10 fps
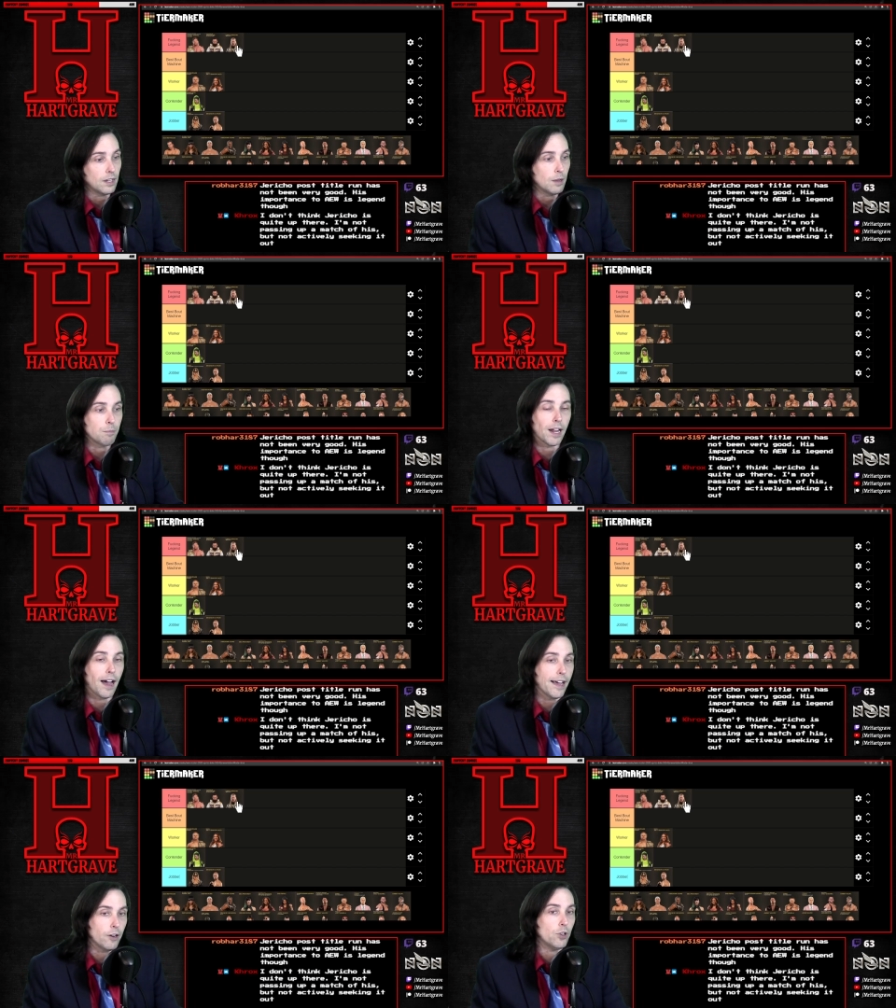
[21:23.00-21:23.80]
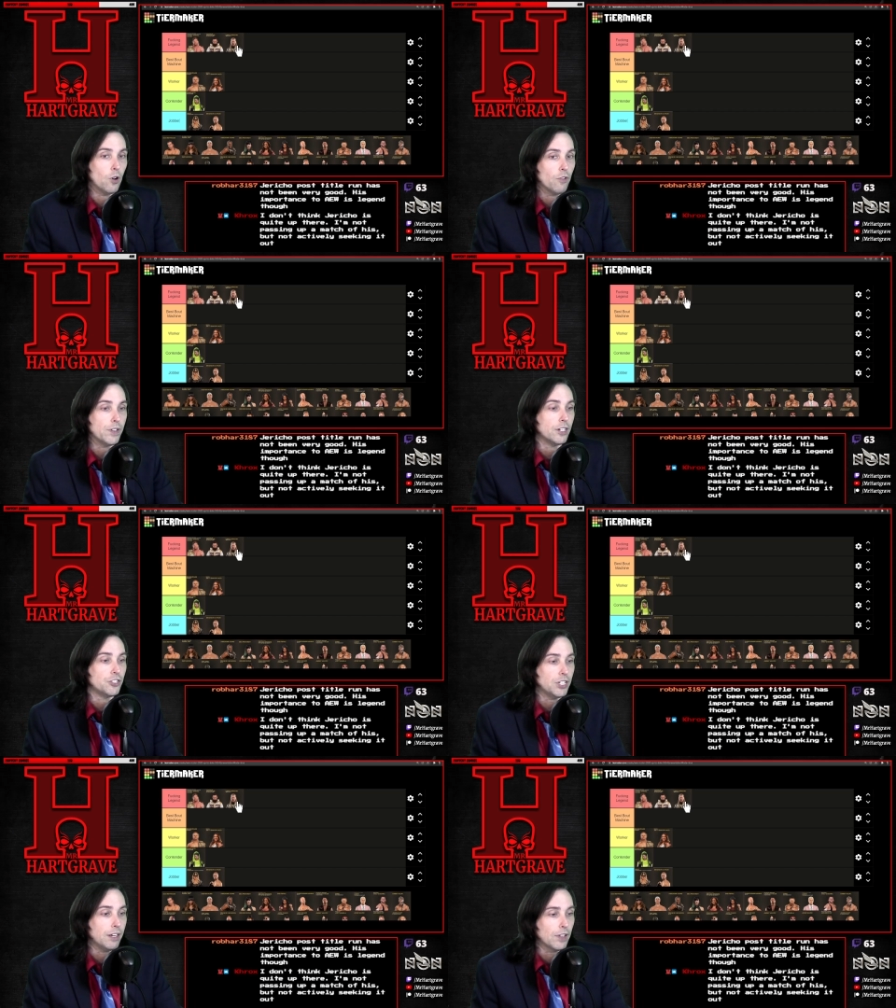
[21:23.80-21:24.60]
But I don't know if he
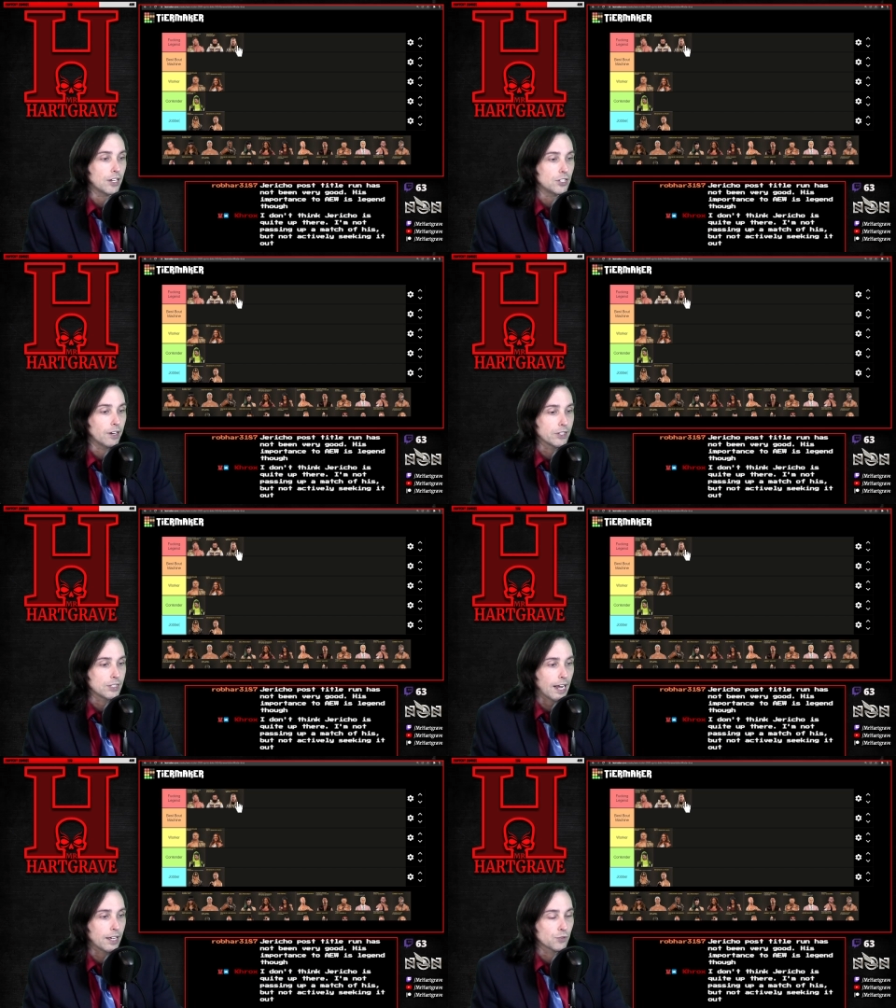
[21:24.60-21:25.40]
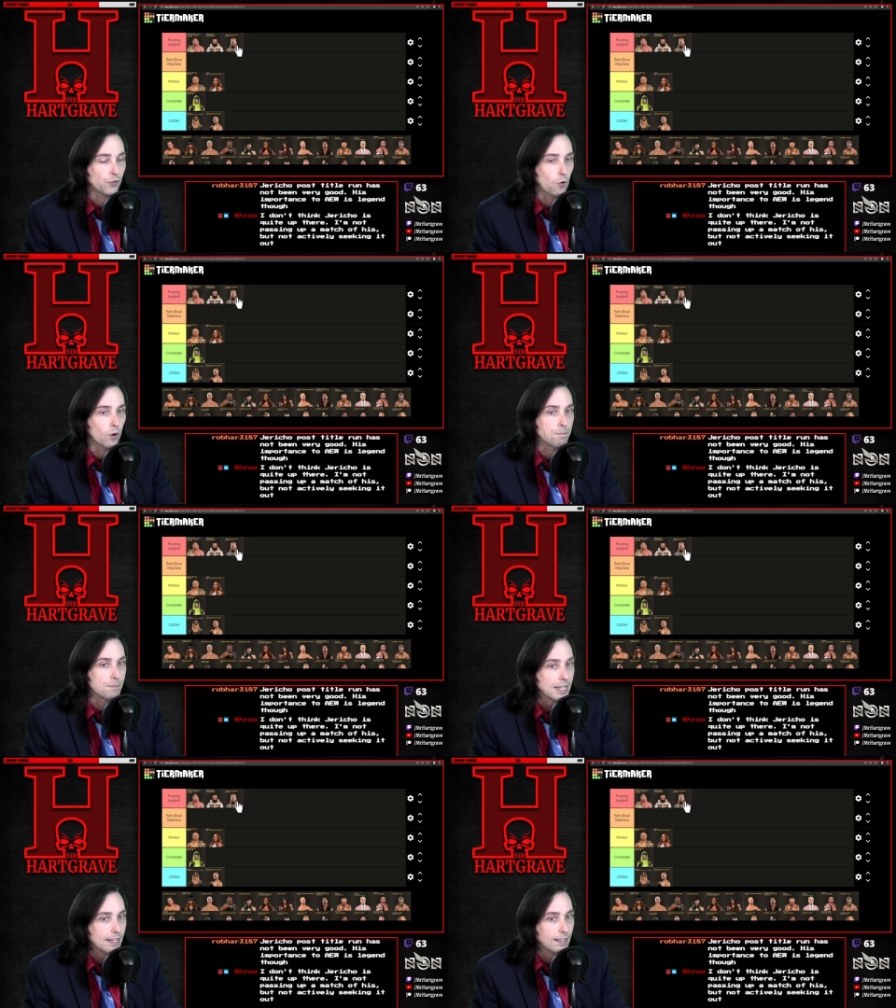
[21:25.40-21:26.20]
achieved legendary status for
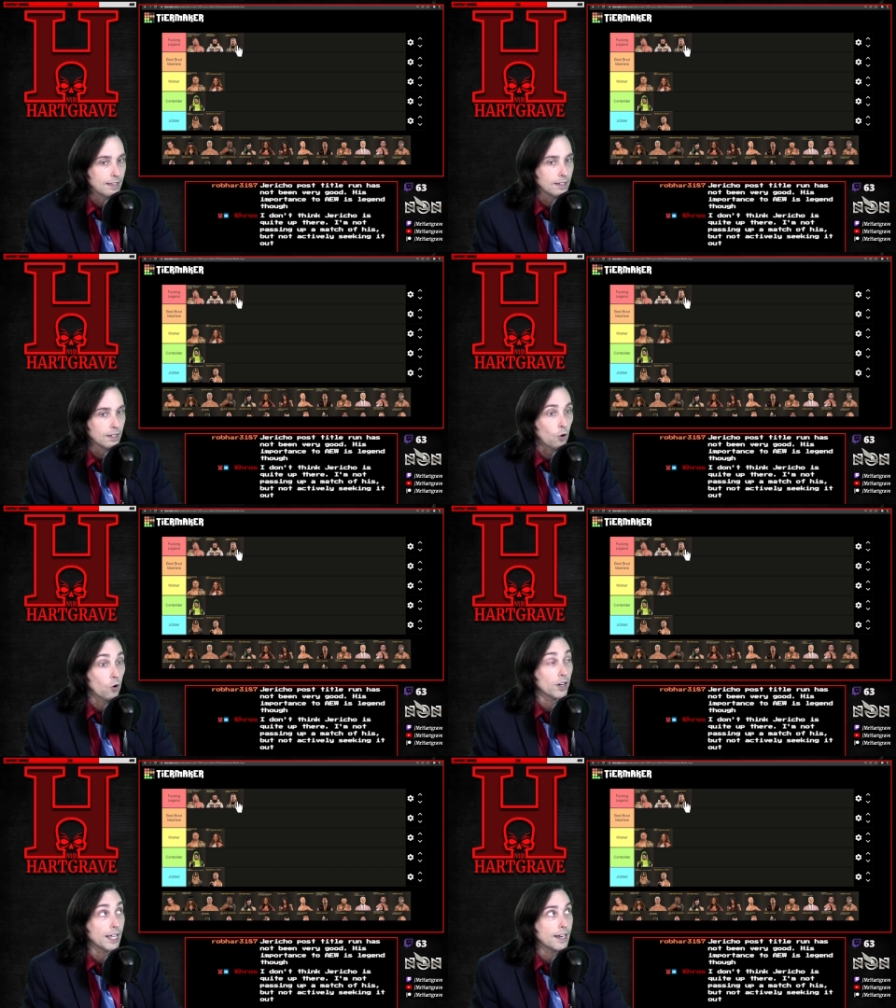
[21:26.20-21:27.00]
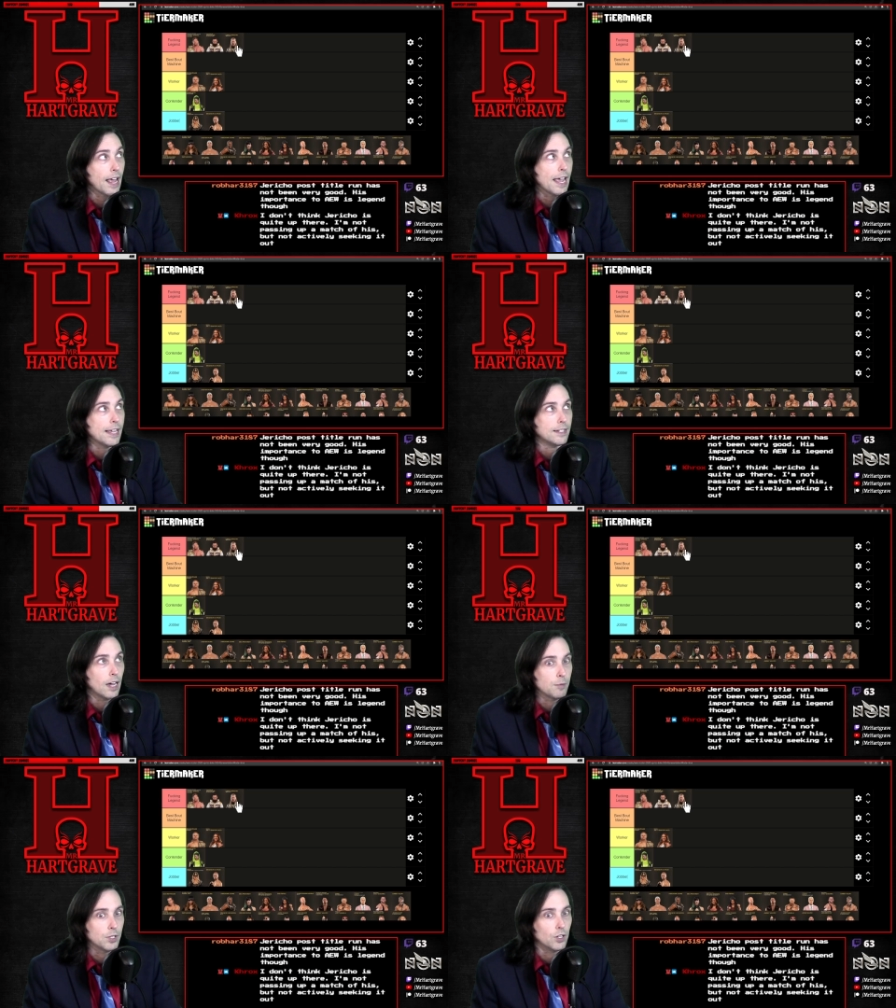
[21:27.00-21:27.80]
me or in
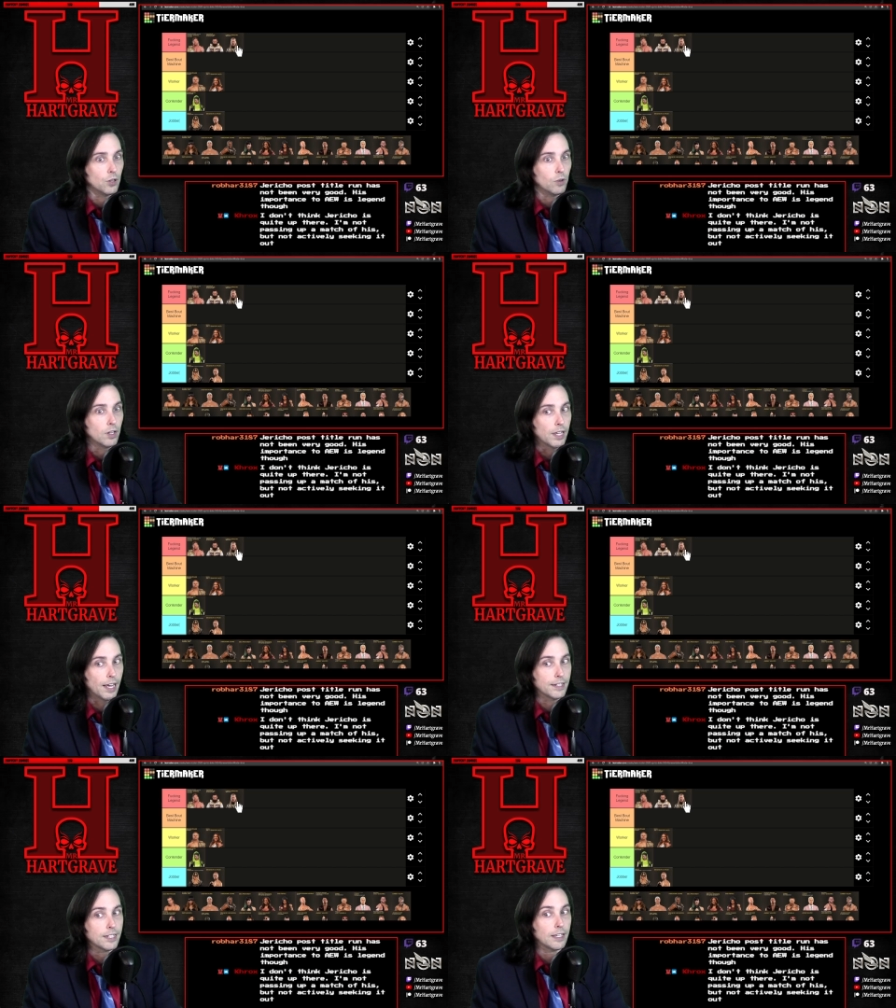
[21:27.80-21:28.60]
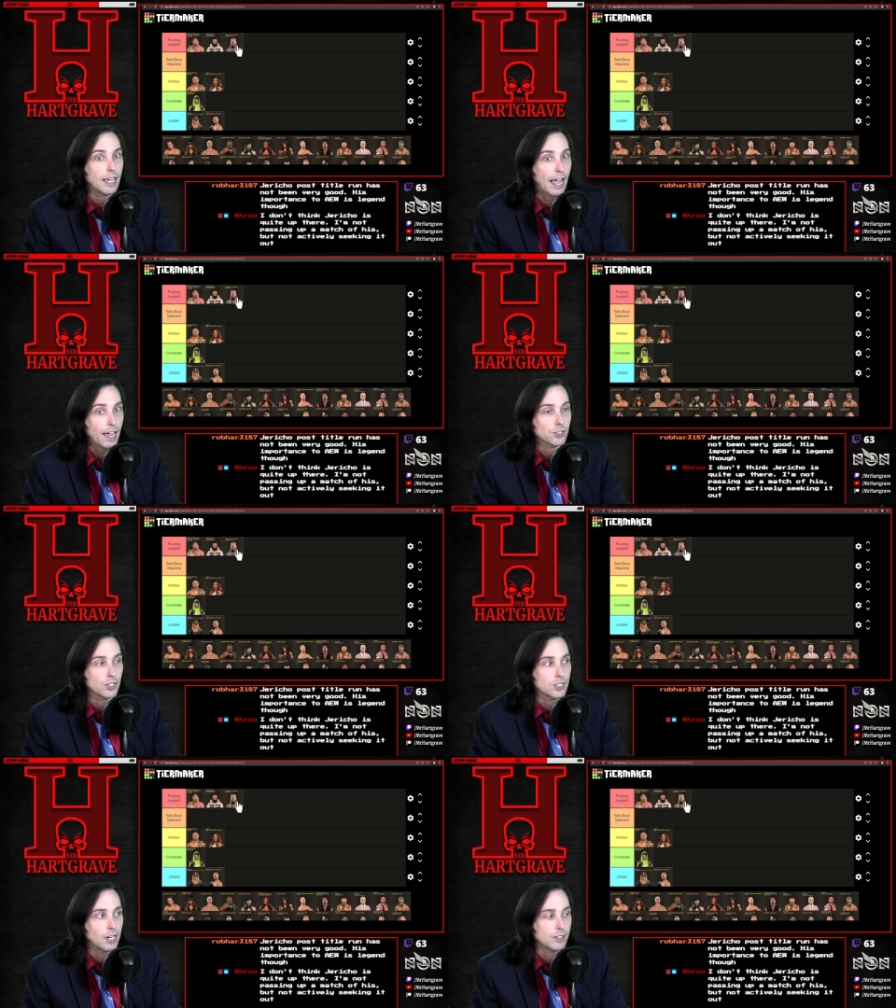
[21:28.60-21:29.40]
AEW until he actually
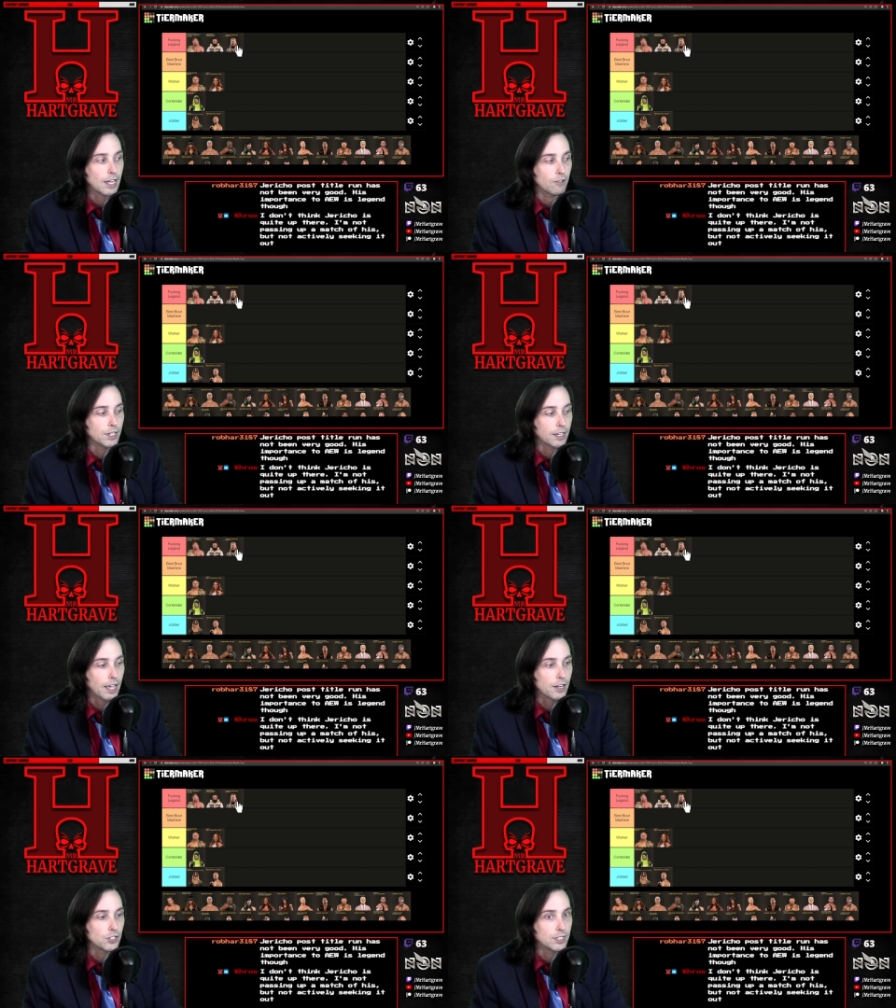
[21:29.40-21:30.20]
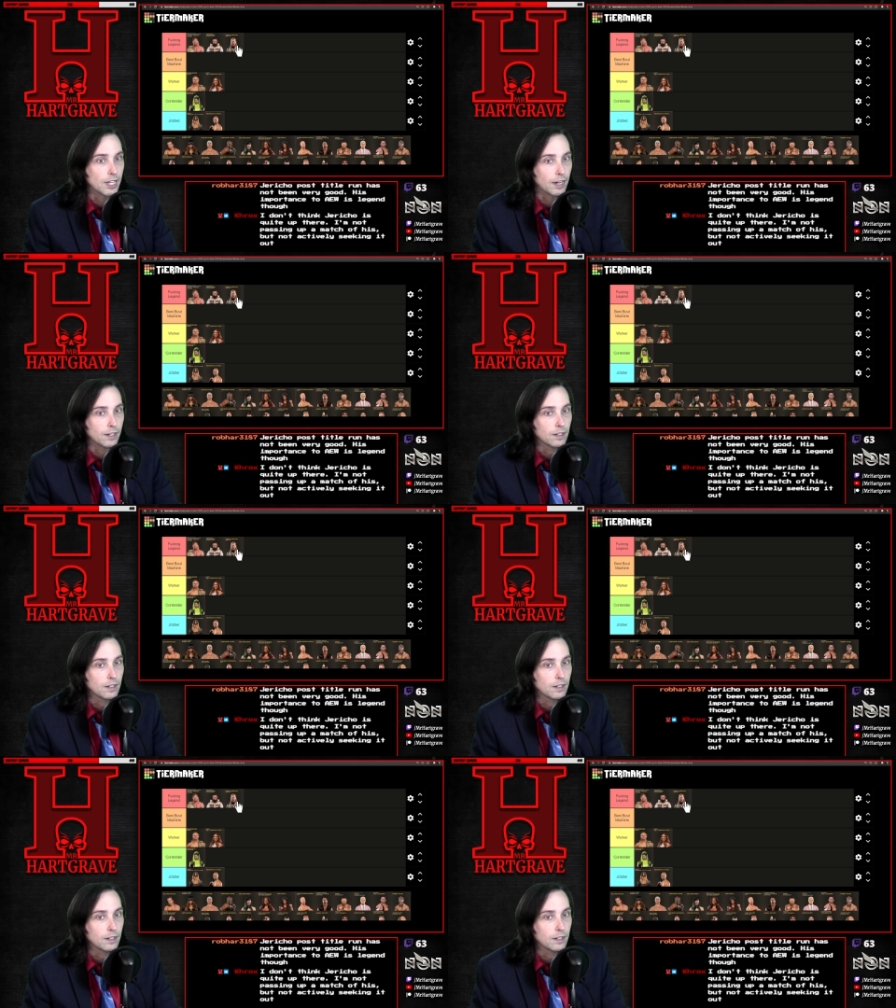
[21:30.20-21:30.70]
stared down Nick Gage and did it.